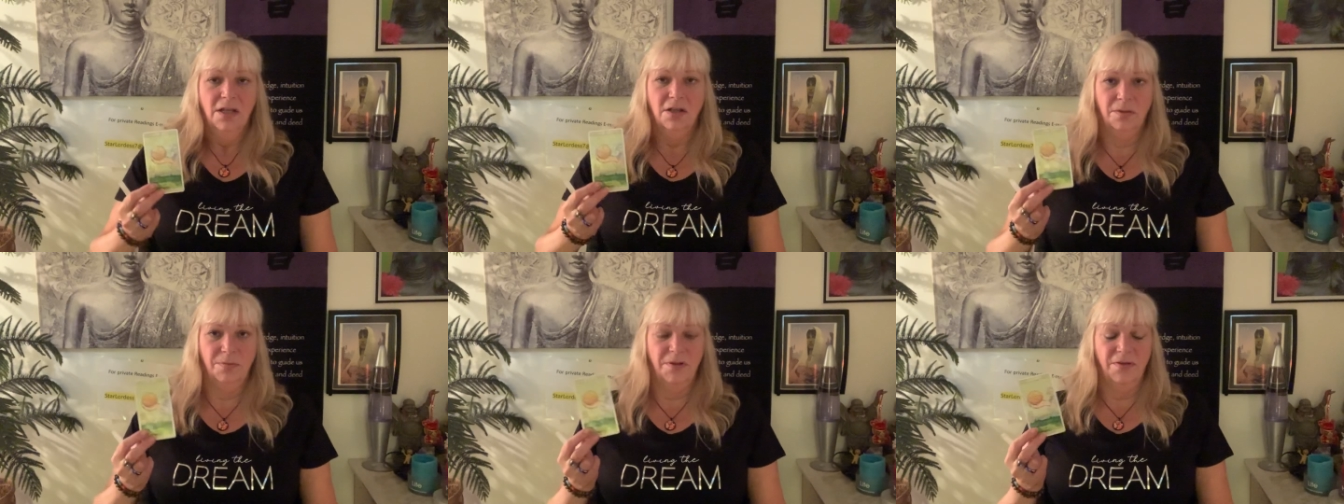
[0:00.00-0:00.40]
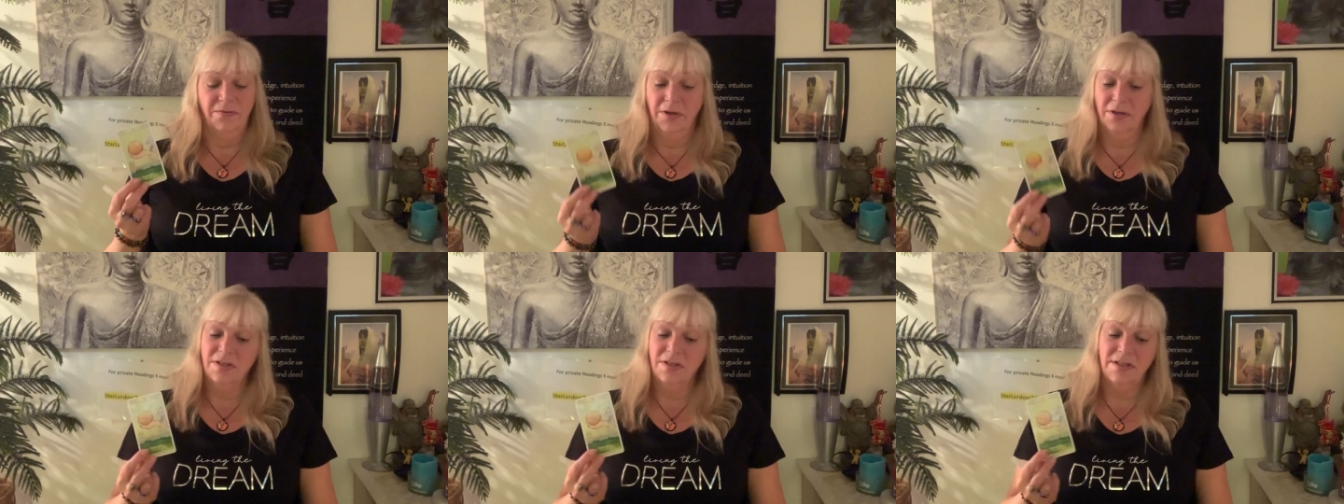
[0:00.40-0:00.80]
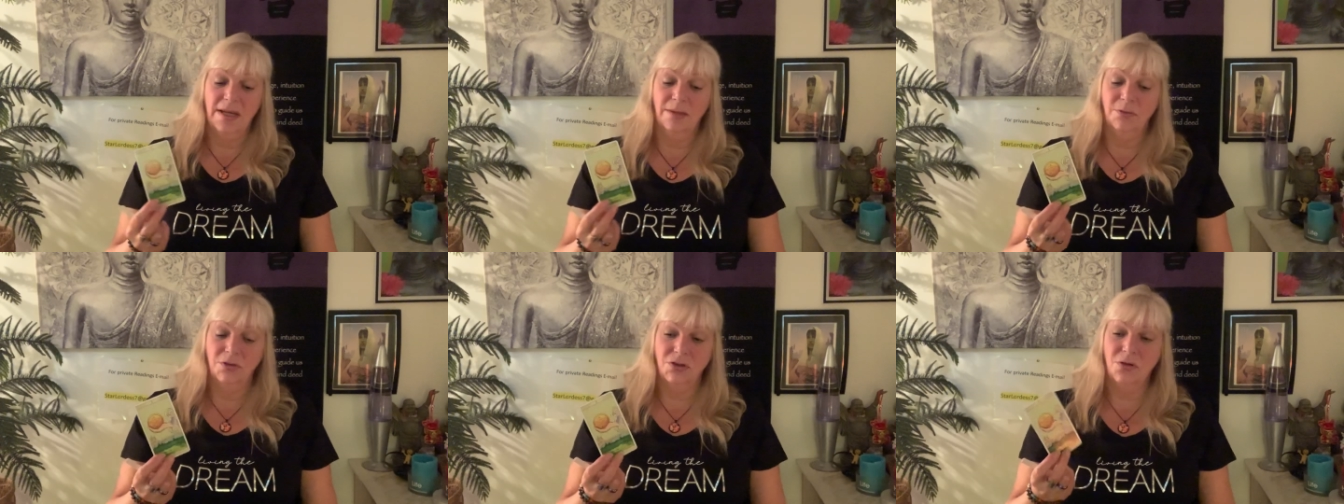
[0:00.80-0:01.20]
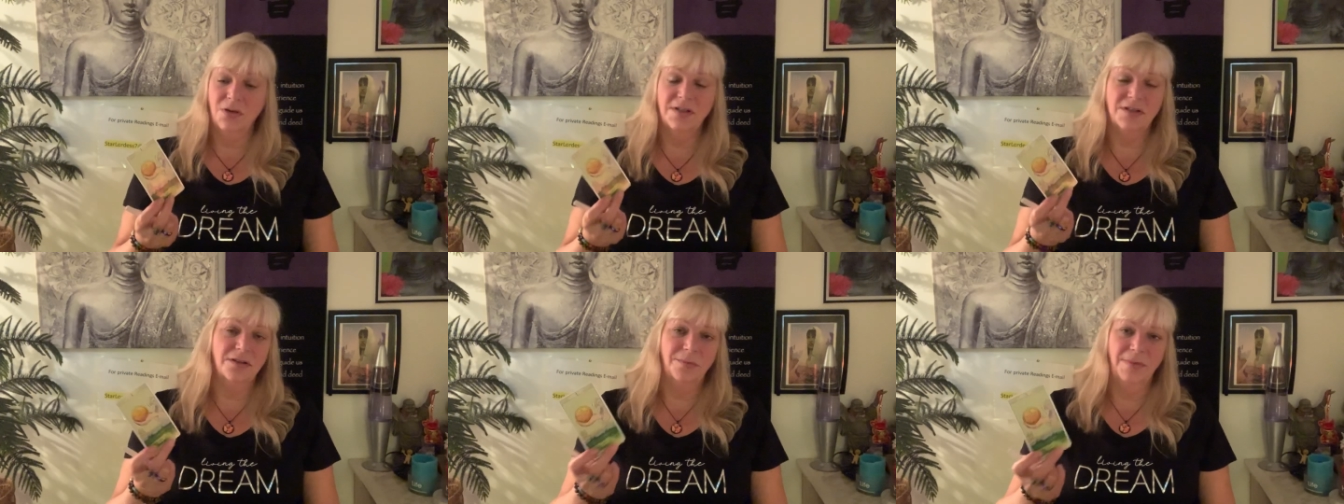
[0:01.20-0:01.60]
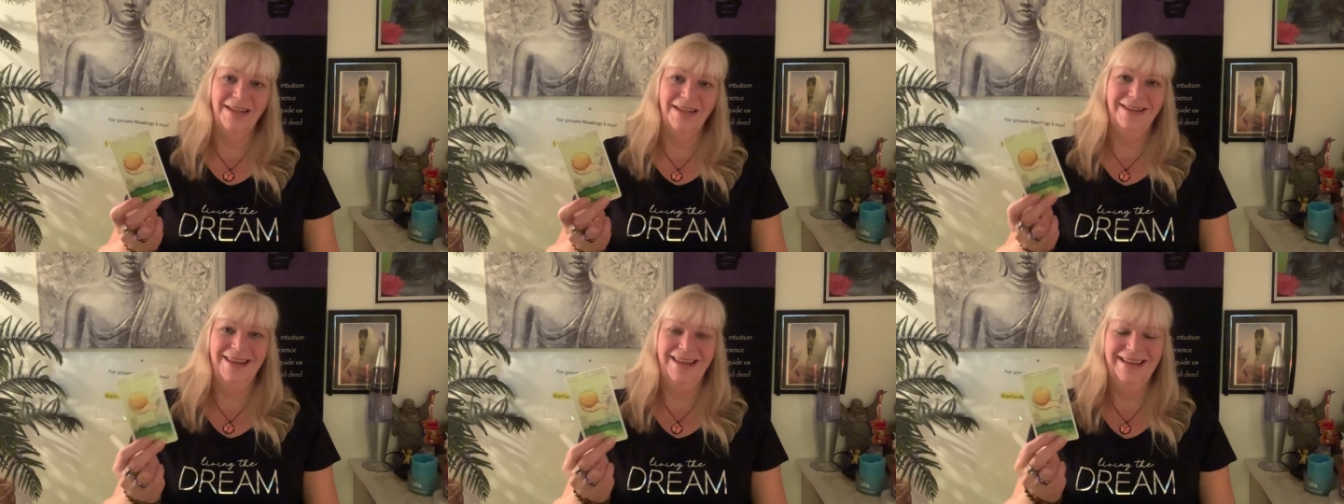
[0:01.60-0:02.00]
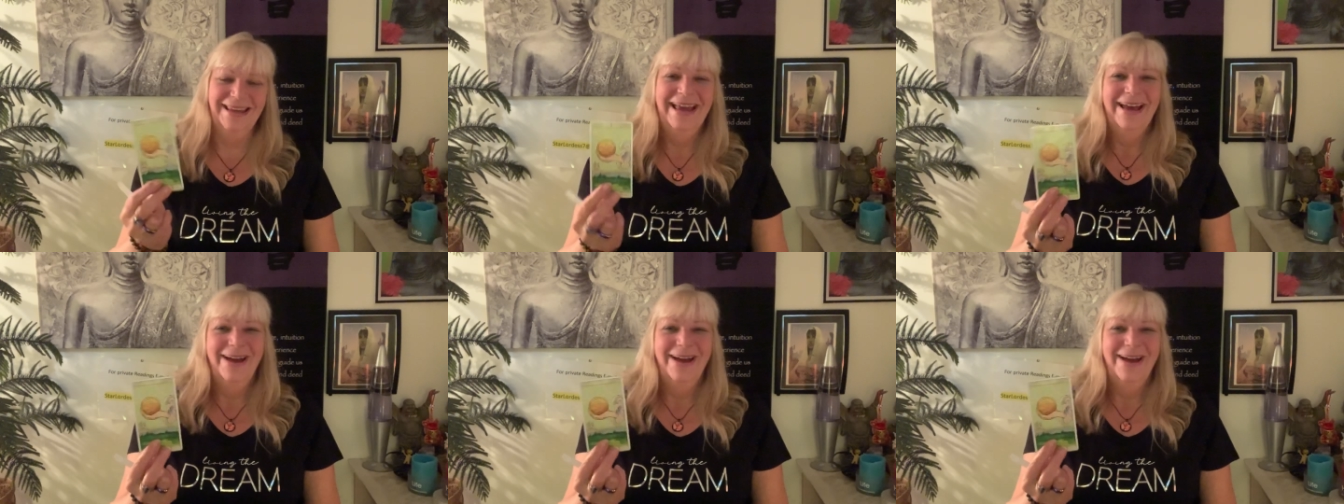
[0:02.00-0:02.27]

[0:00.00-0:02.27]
Could be a very stable choice you're making.